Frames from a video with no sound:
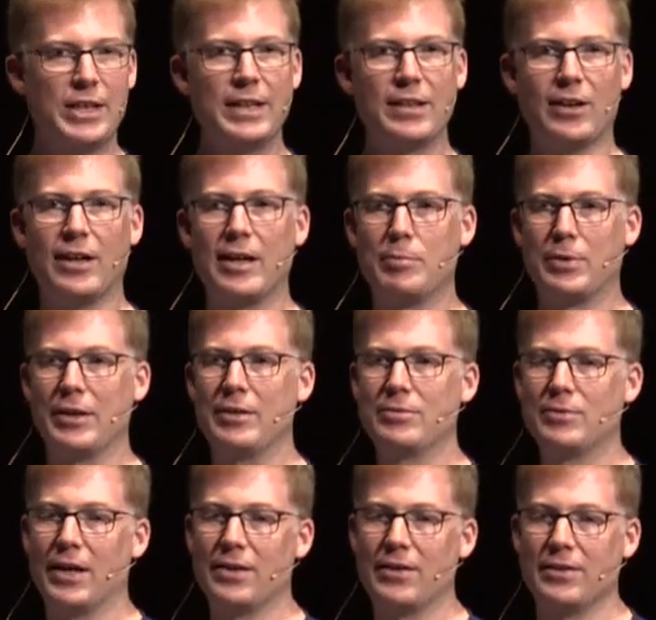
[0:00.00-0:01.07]
shared library
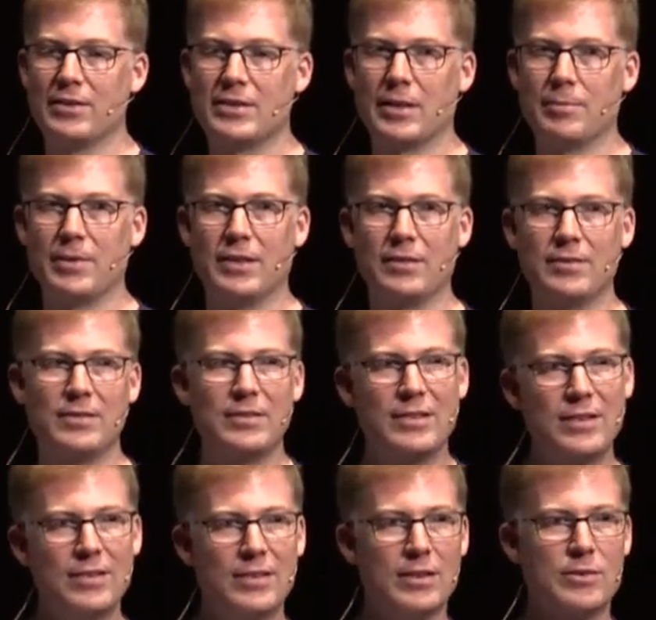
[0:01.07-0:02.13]
rather than something
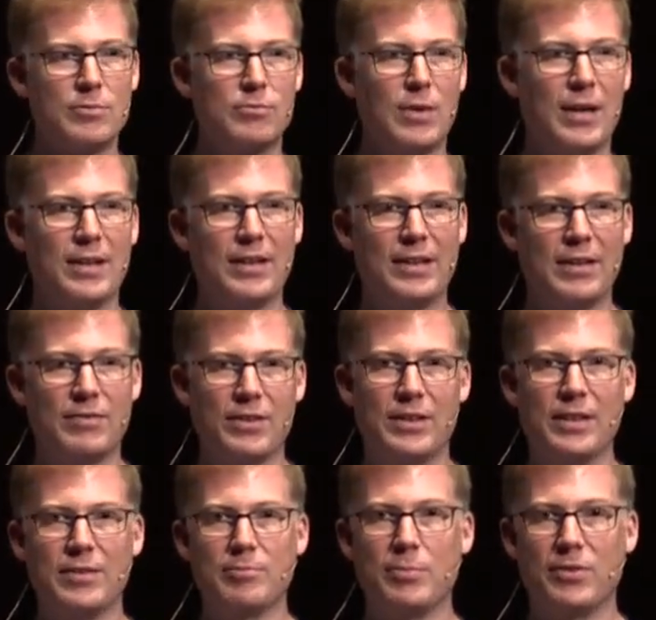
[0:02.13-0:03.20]
that's running
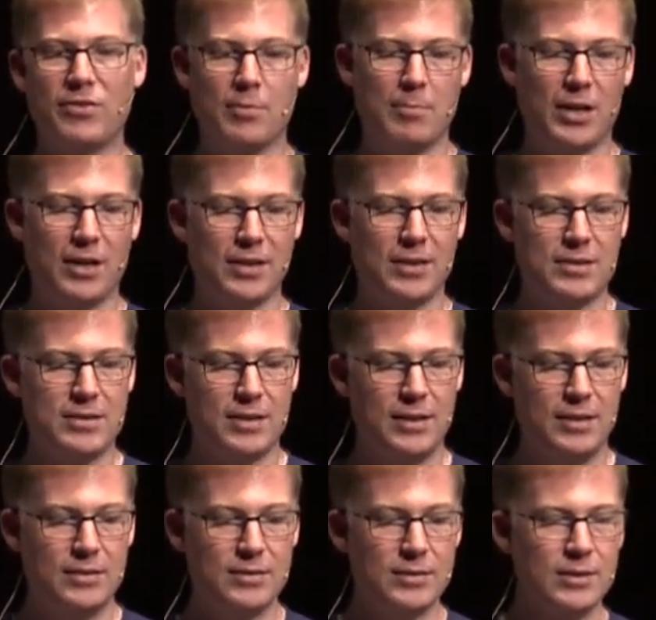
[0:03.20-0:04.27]
everything from behind the
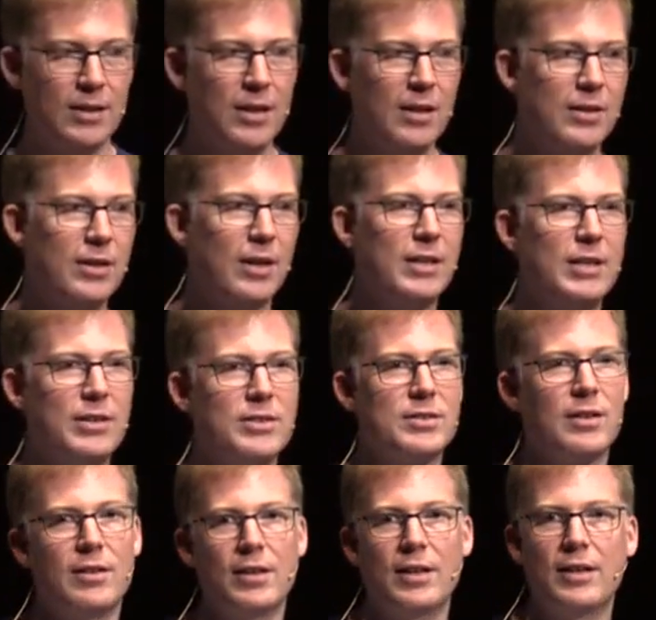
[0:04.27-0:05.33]
scenes. The idea is
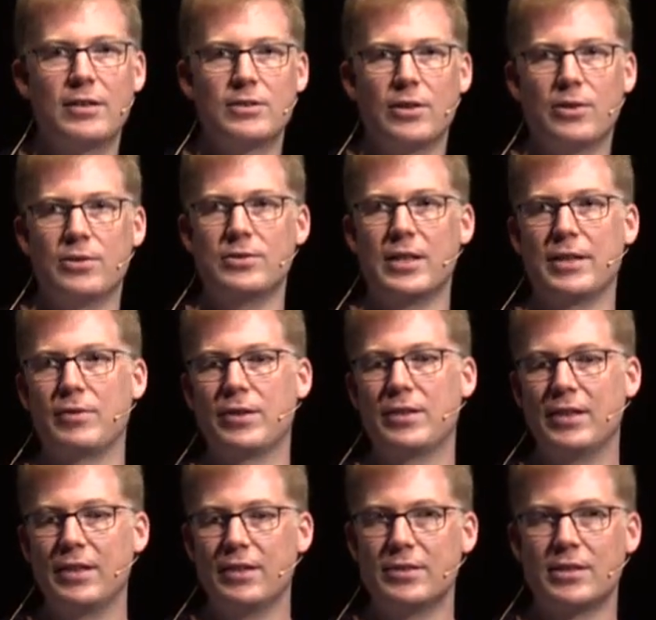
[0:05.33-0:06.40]
that Linux owns
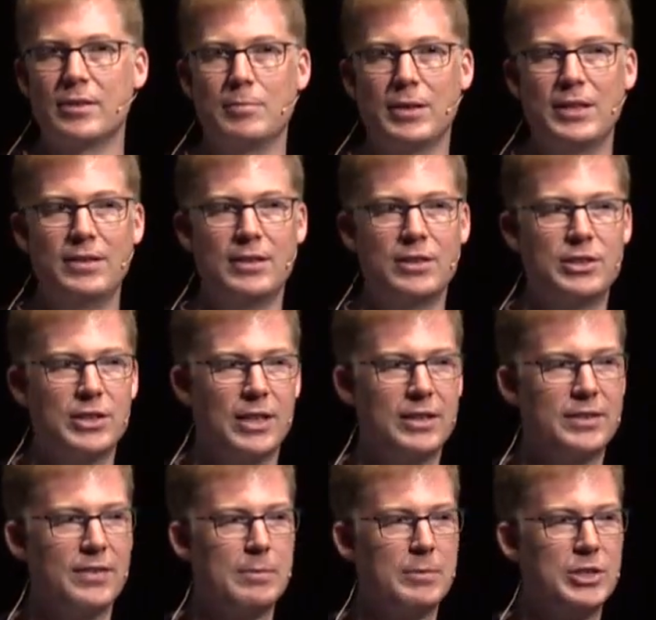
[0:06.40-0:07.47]
everything and is completely in
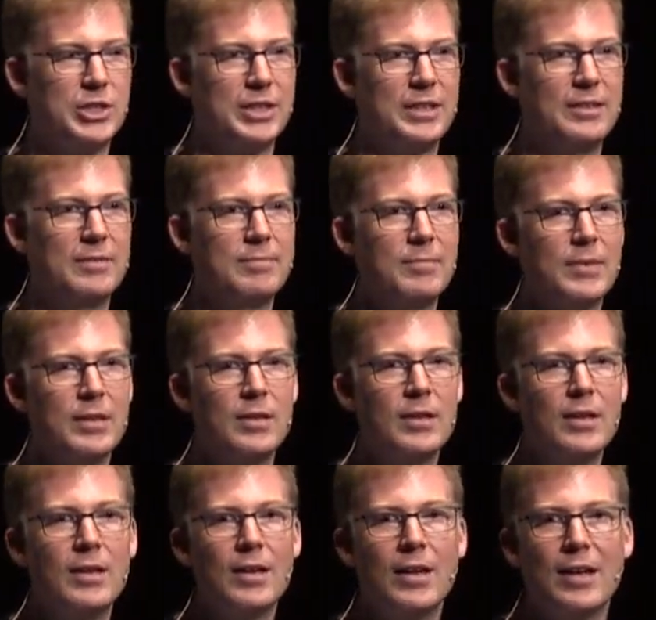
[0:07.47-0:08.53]
charge of the machine.
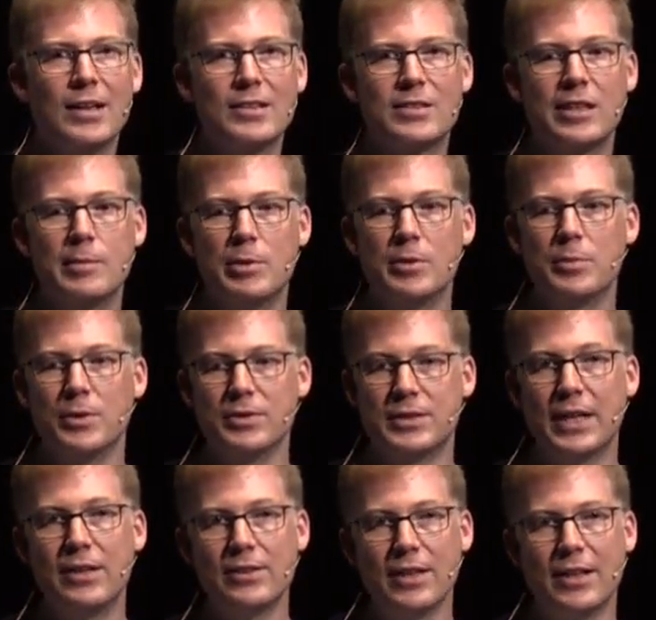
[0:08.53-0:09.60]
Skiboot will
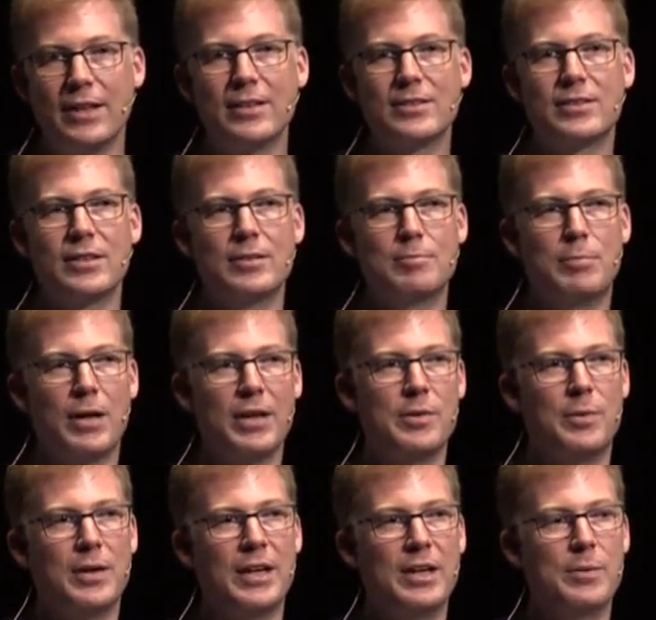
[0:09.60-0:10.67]
tell Linux that, by
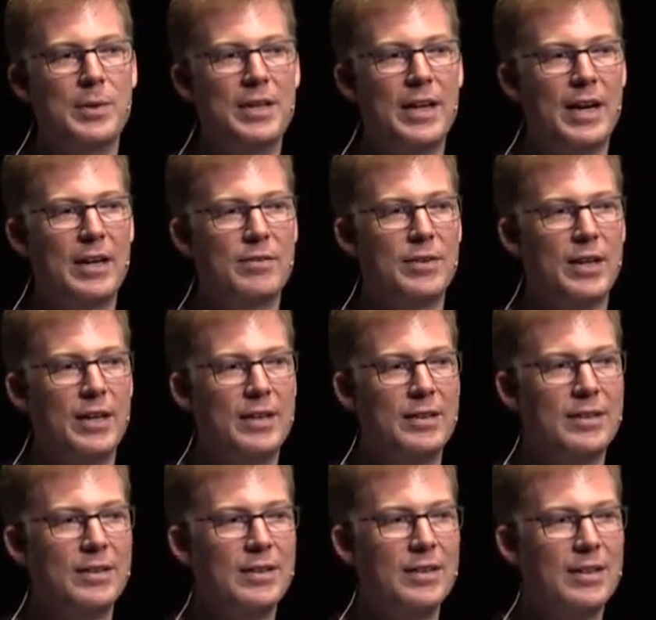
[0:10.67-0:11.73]
the way, we have
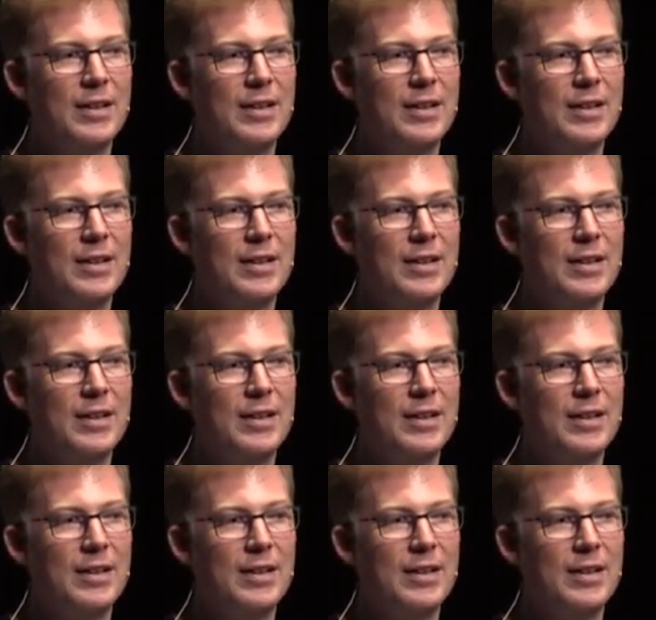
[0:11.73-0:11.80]
a